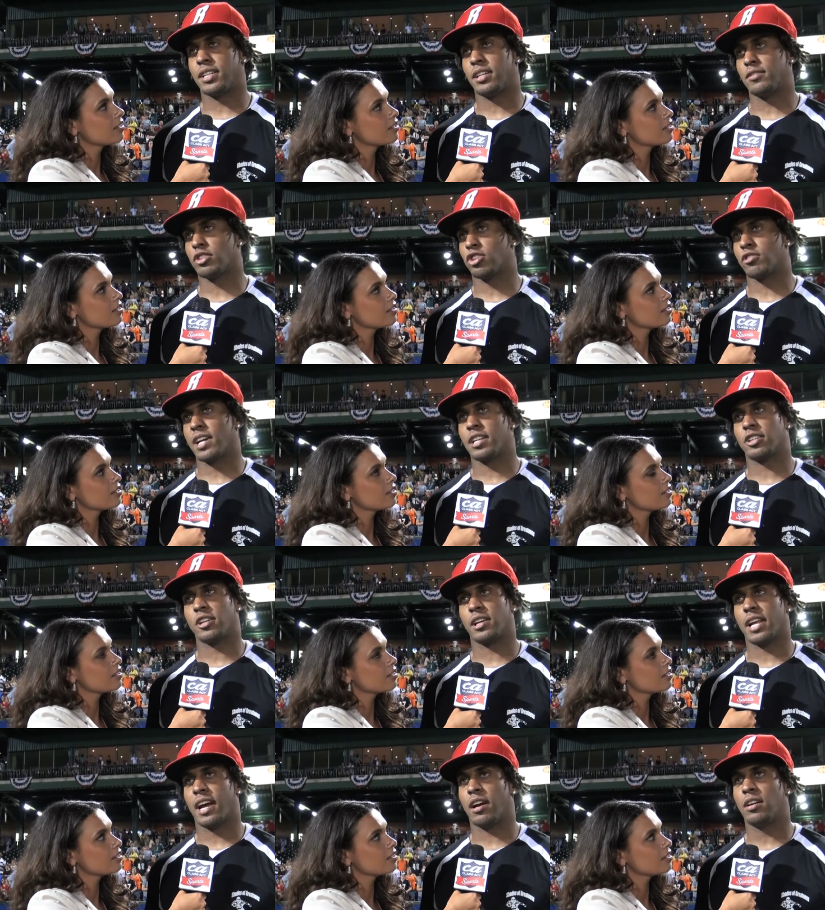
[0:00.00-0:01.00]
Speaker 1: year. It was a great
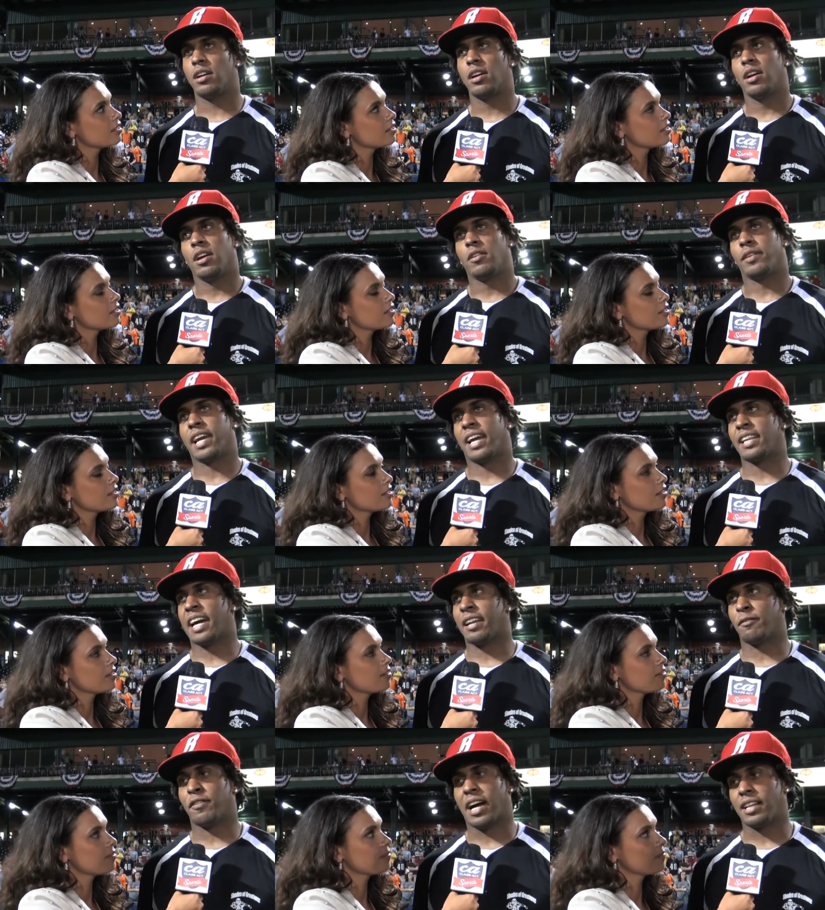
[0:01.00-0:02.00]
turnout. We got a lot
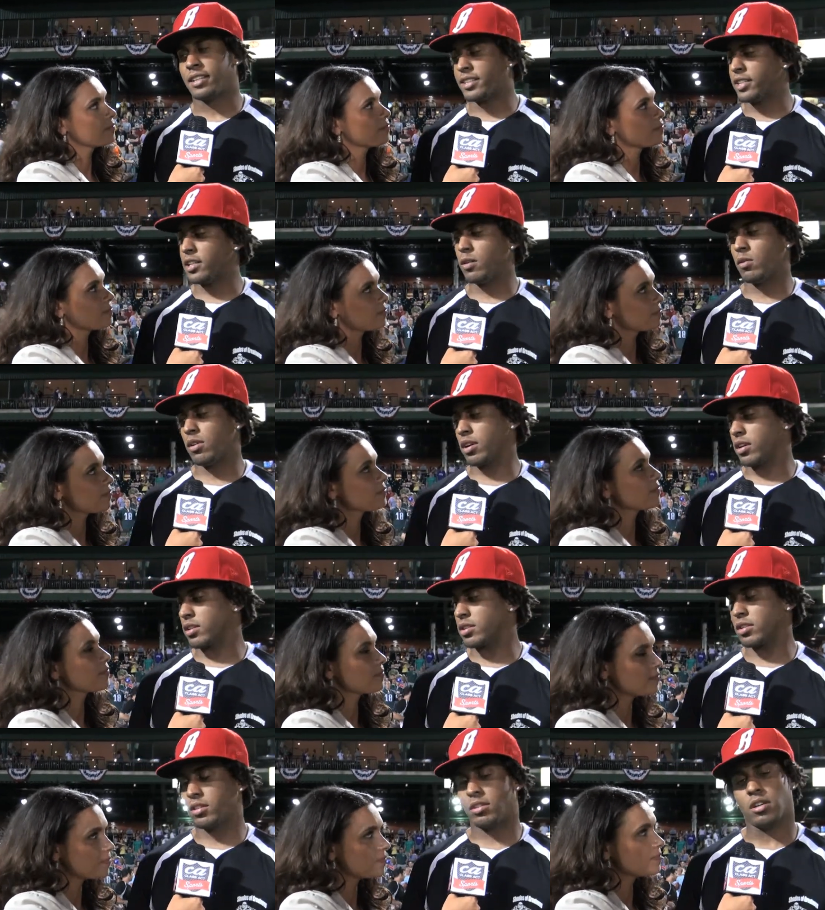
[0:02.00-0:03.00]
of volunteer work,
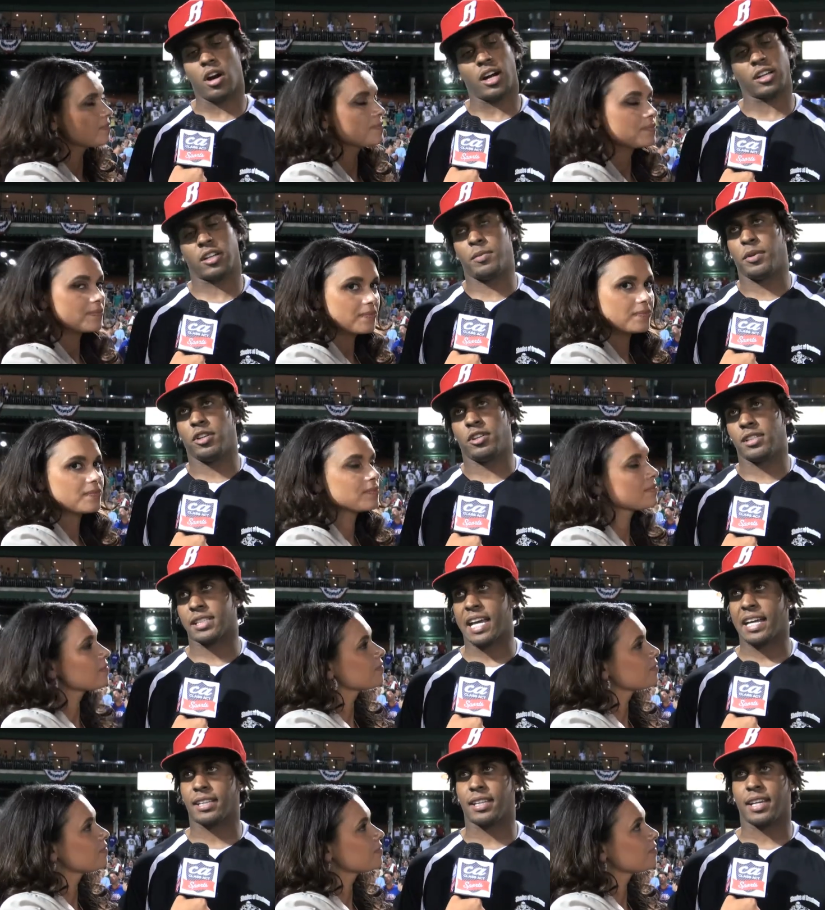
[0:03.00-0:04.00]
so all the communities
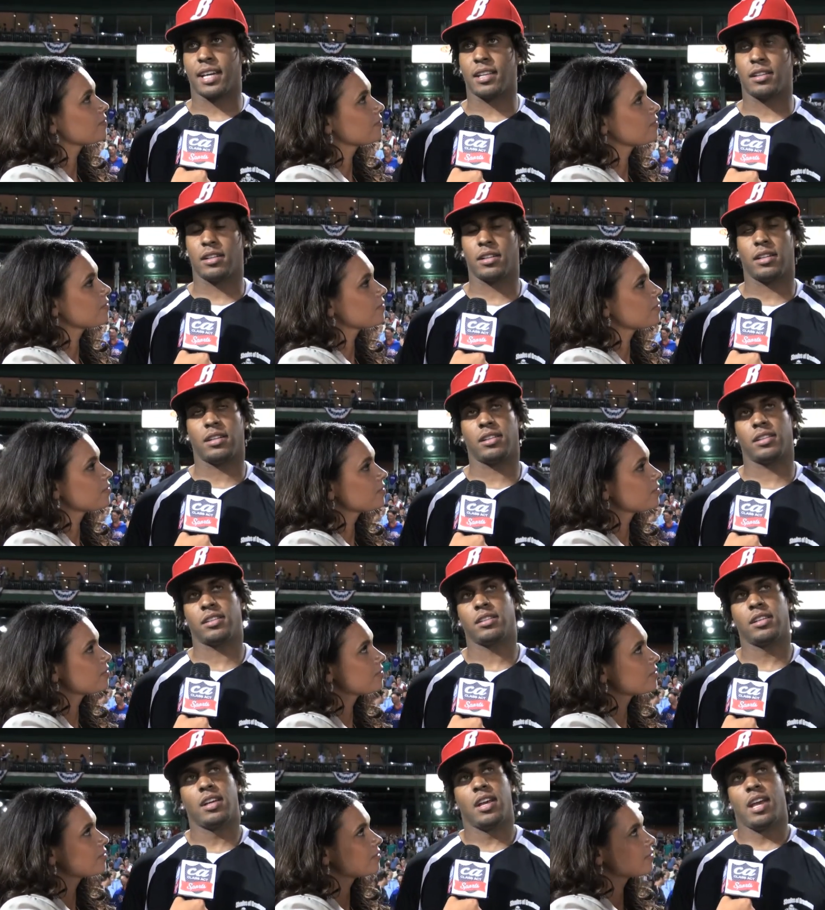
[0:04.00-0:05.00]
got together, and
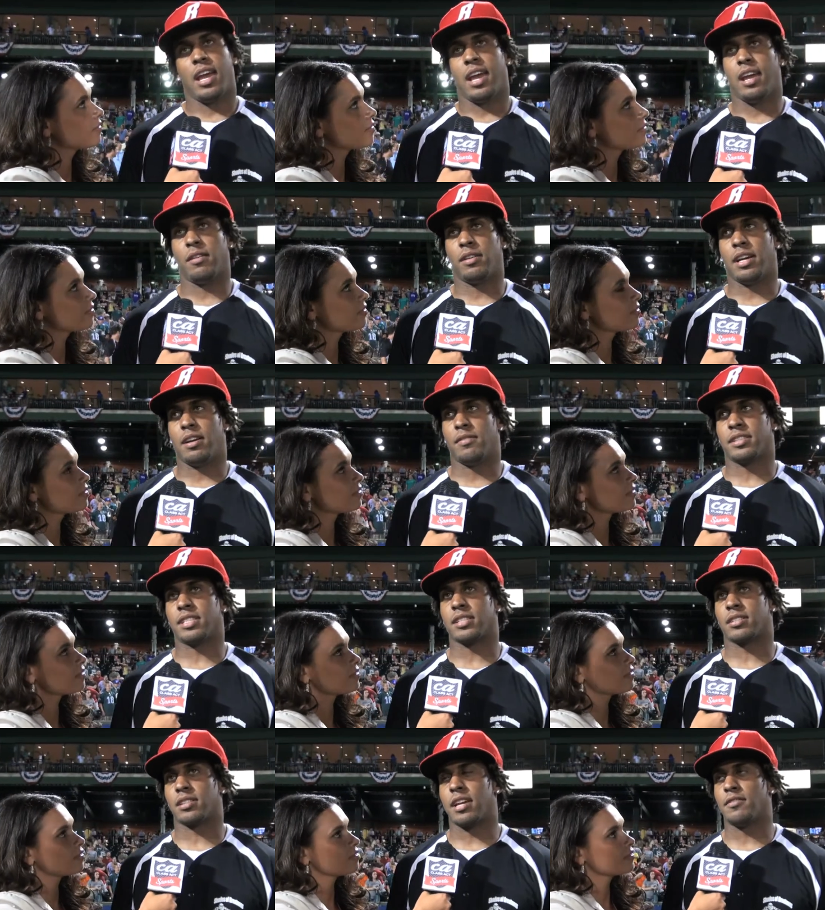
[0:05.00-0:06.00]
it, it was
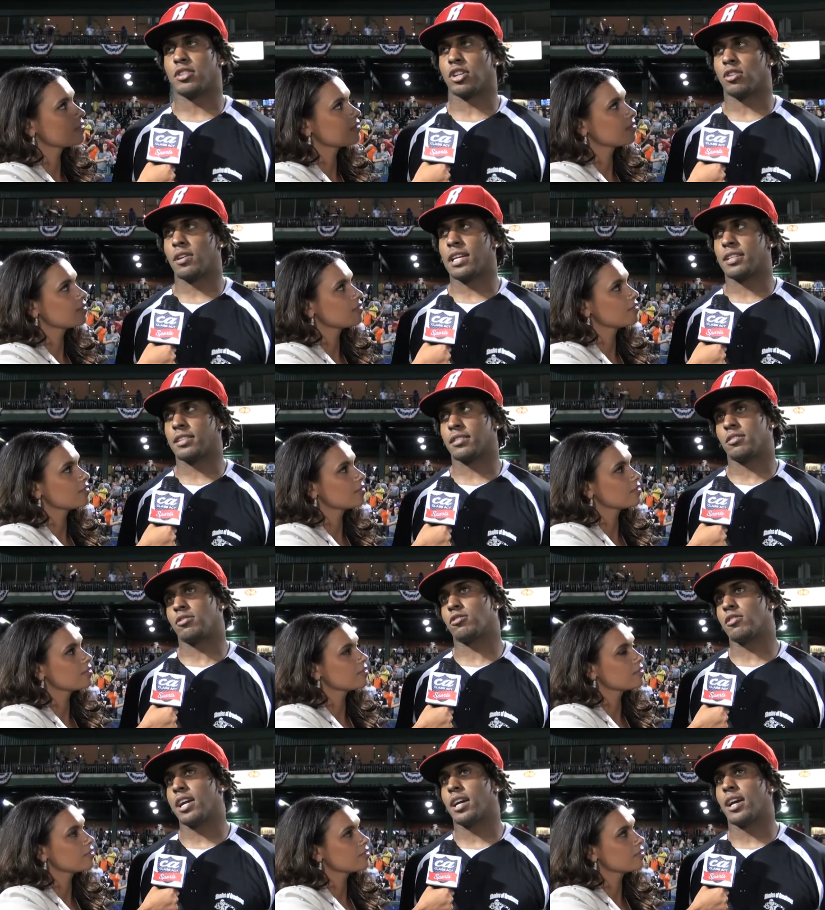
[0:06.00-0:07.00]
just it was a great
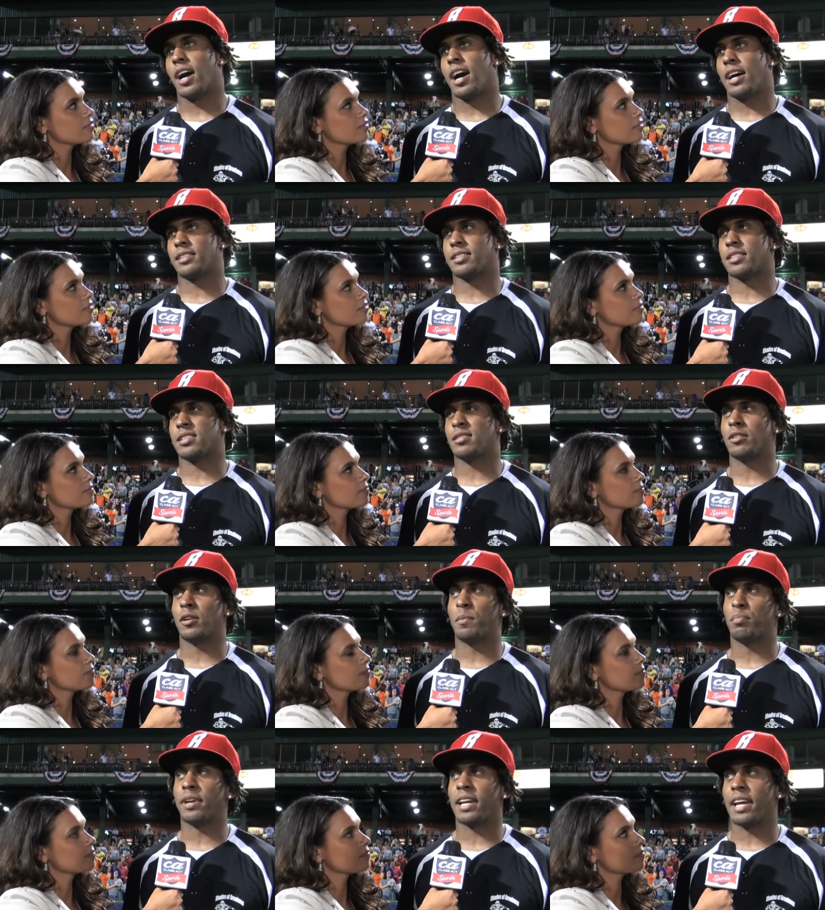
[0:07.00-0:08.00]
great cause, just you know,
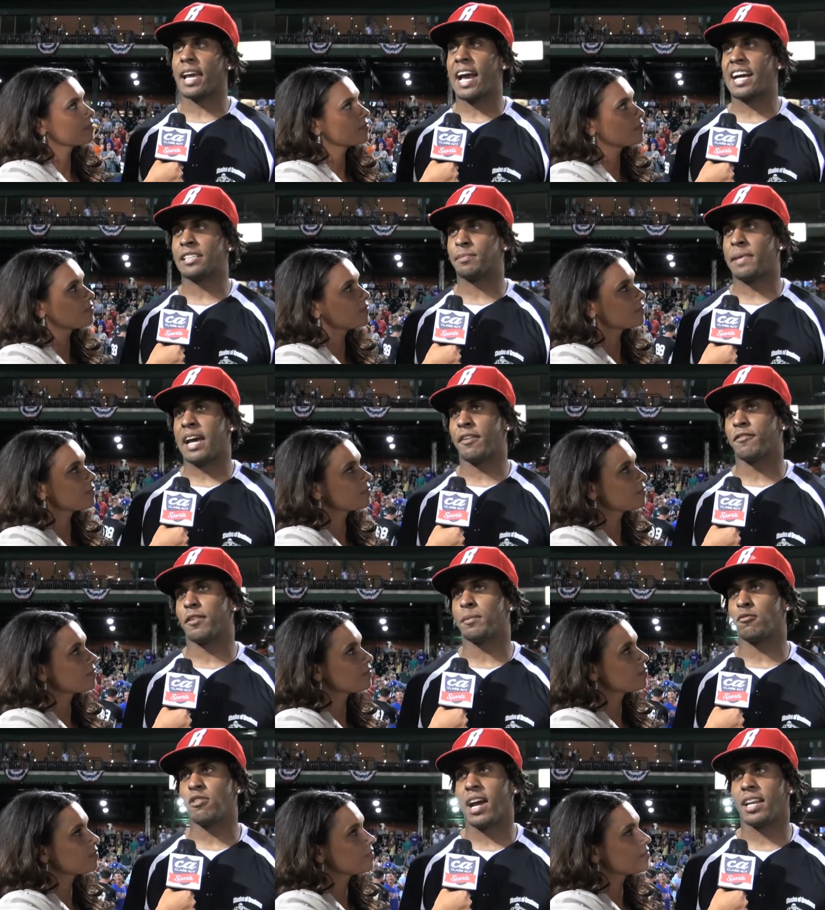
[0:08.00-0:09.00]
bringing guys back
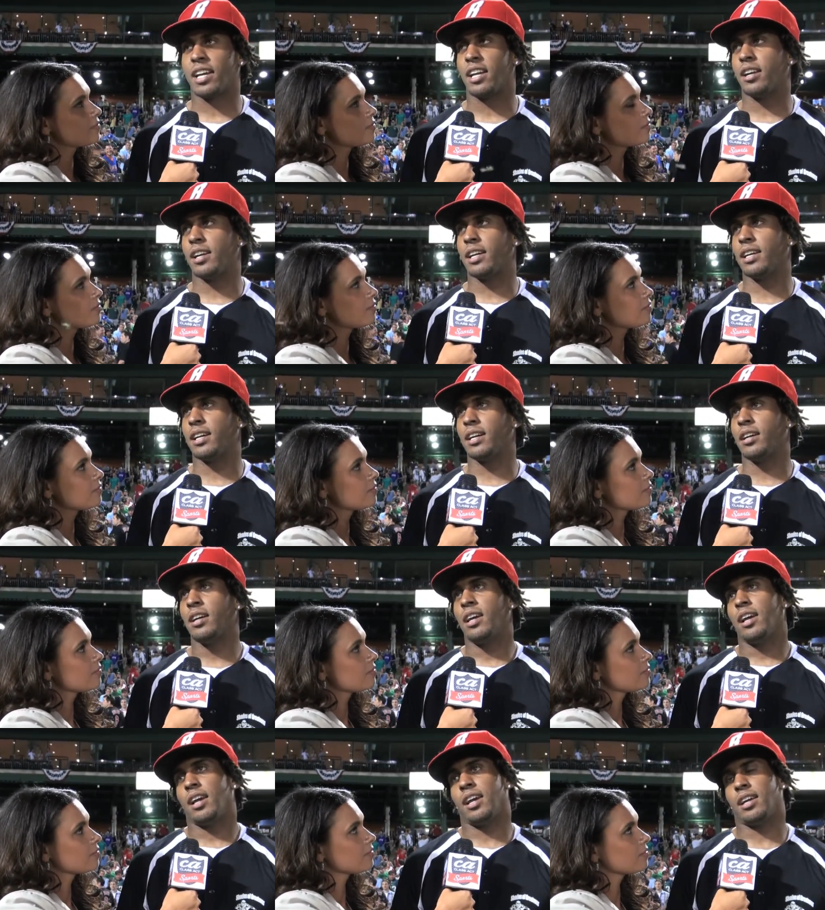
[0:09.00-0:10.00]
from around the area
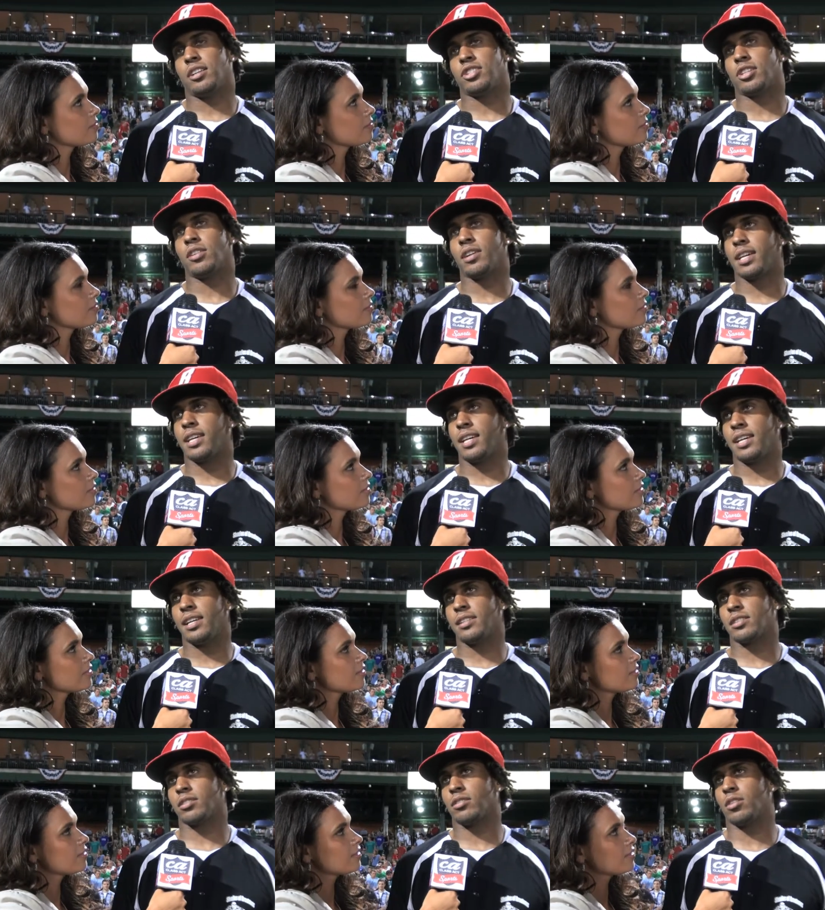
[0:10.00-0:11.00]
and showing
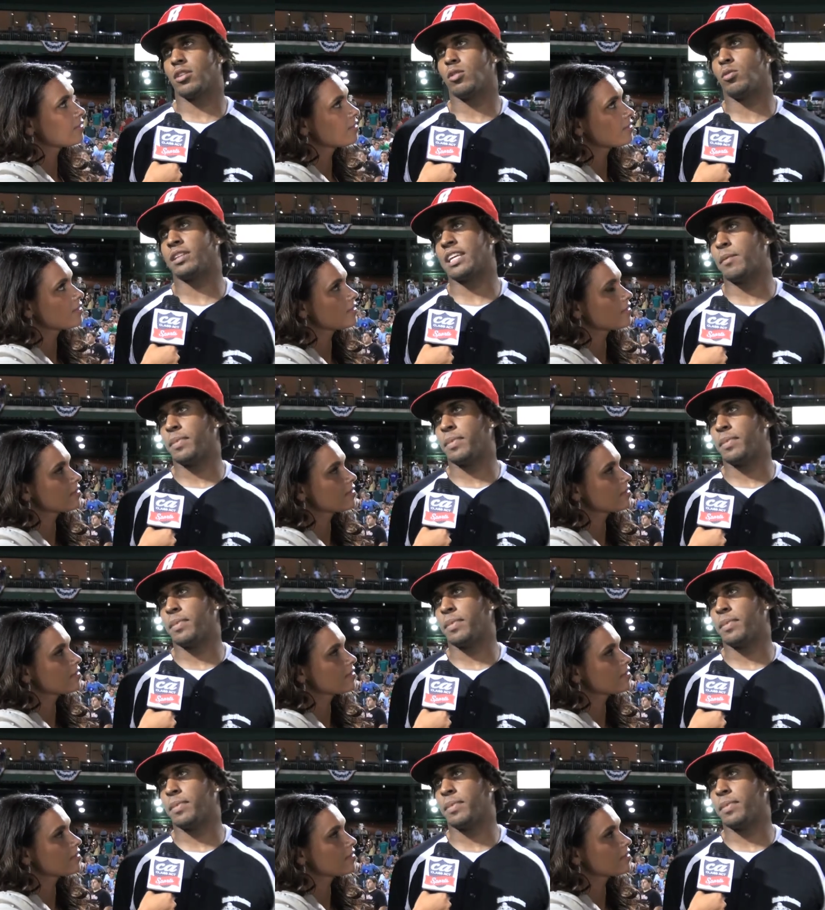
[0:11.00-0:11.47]
kids, you know, what they